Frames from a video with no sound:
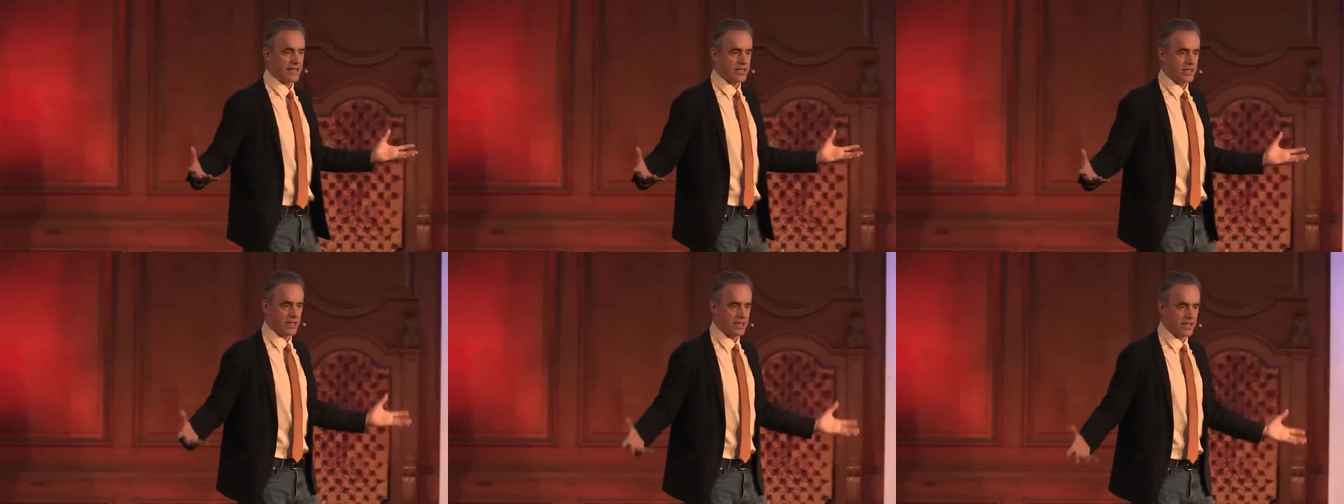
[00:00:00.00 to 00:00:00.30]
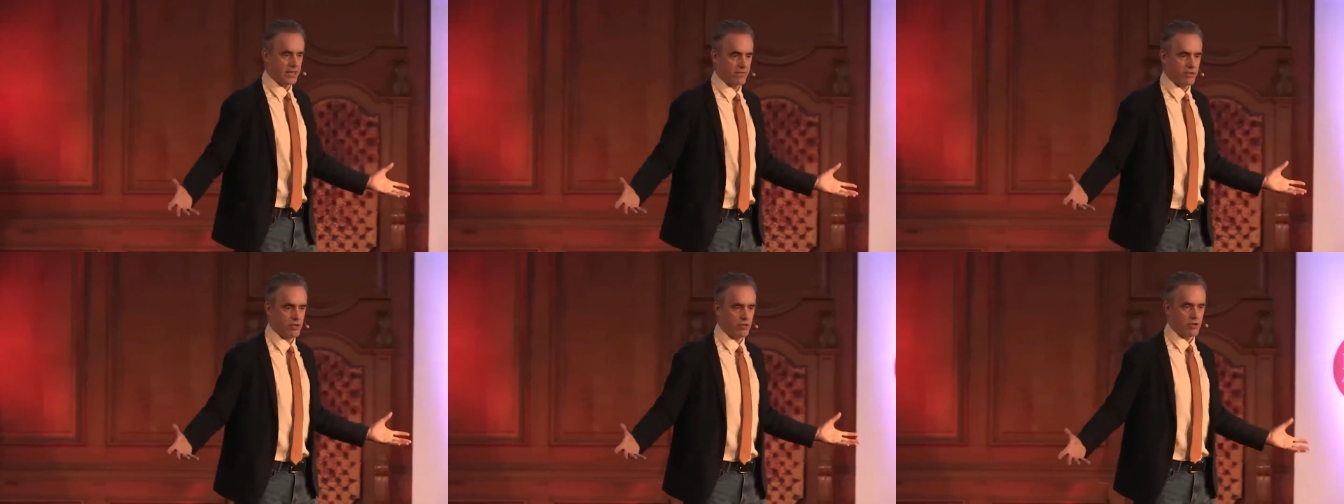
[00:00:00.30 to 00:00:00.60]
to
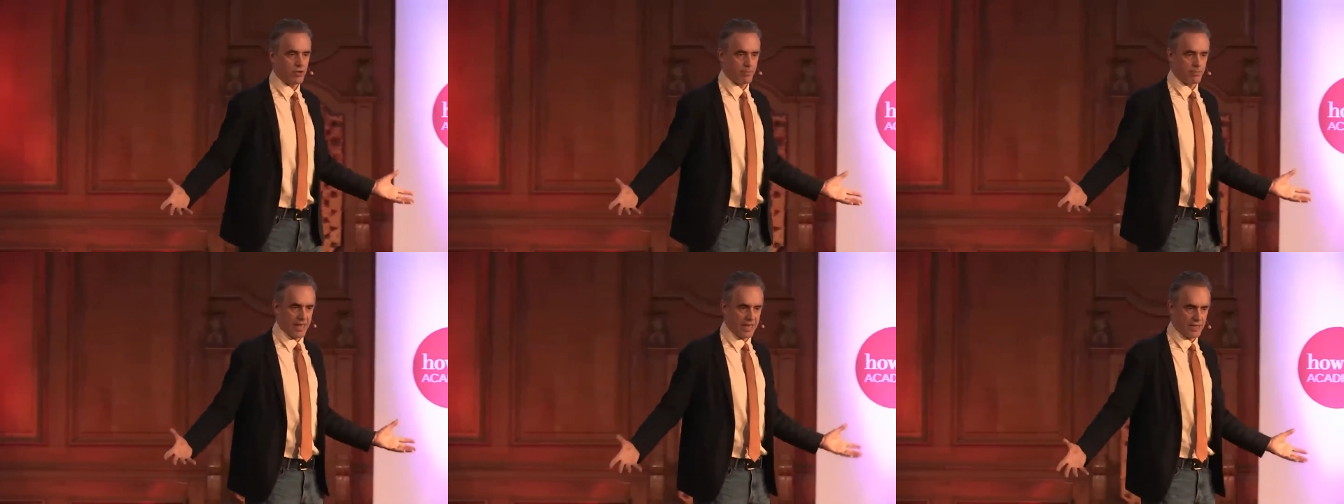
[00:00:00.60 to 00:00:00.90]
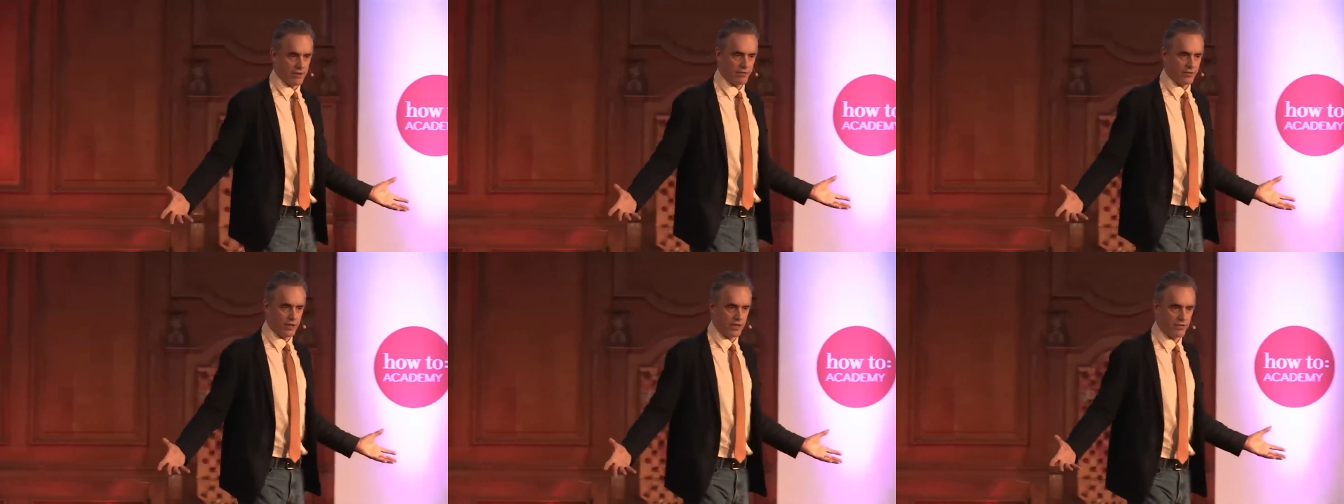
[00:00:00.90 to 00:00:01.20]
give you the
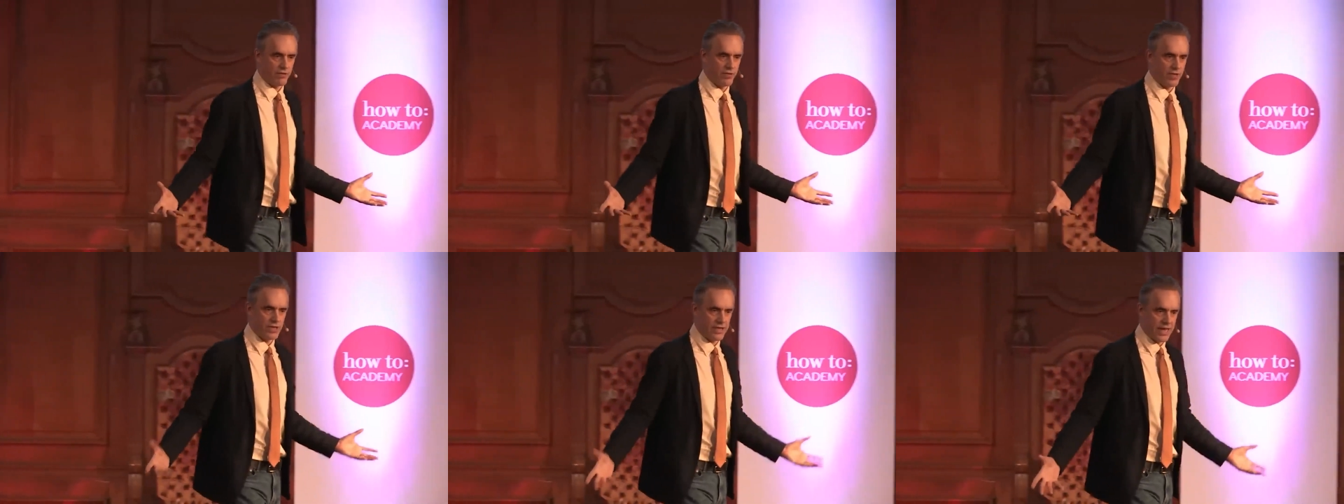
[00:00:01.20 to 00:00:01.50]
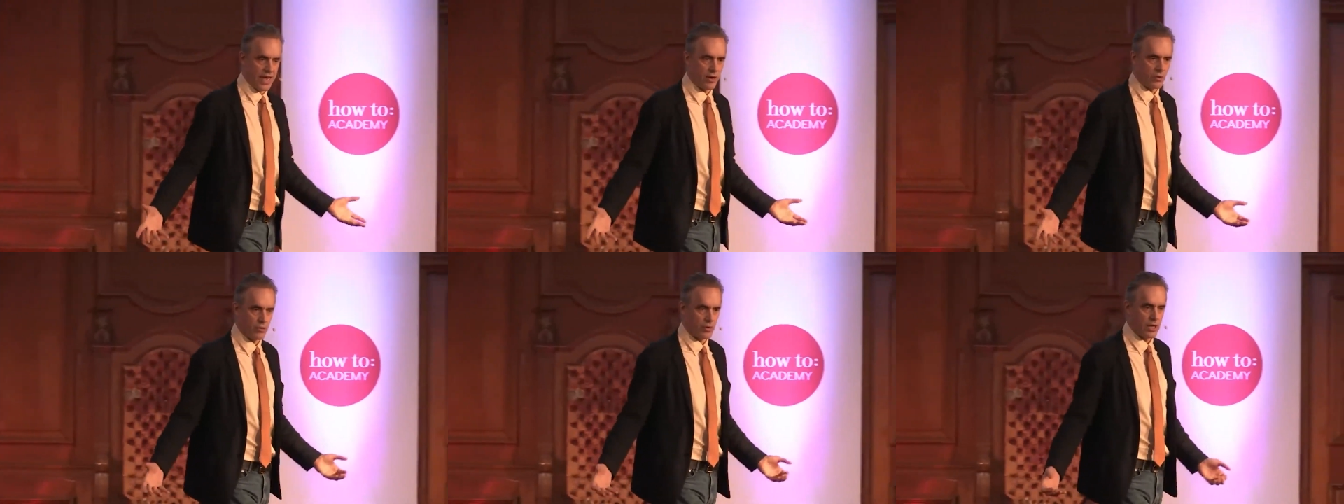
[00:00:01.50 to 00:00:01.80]
benefit of the
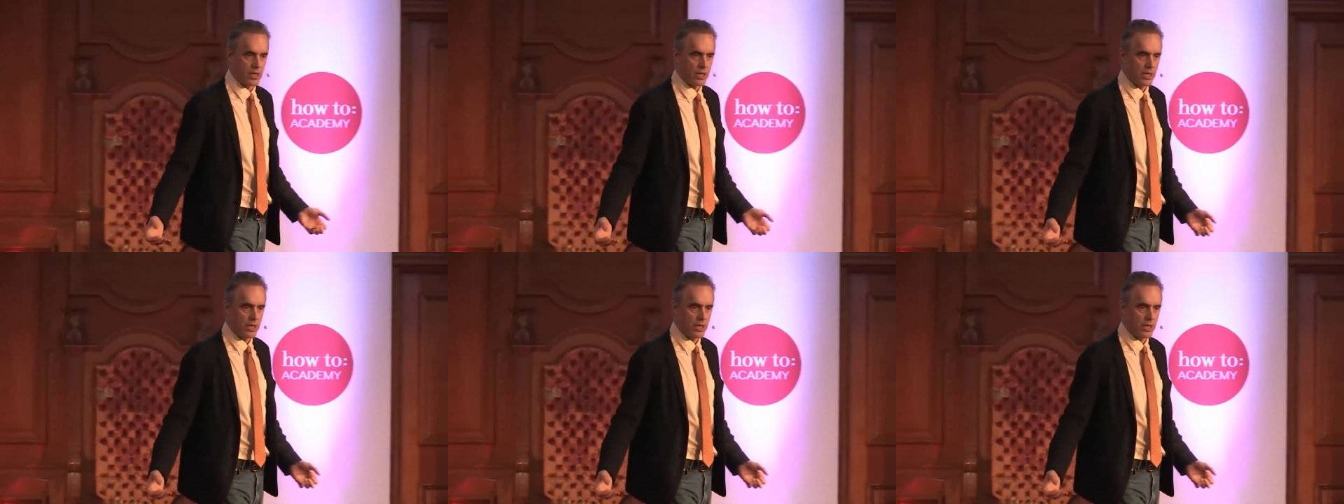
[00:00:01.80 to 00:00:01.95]
doubt.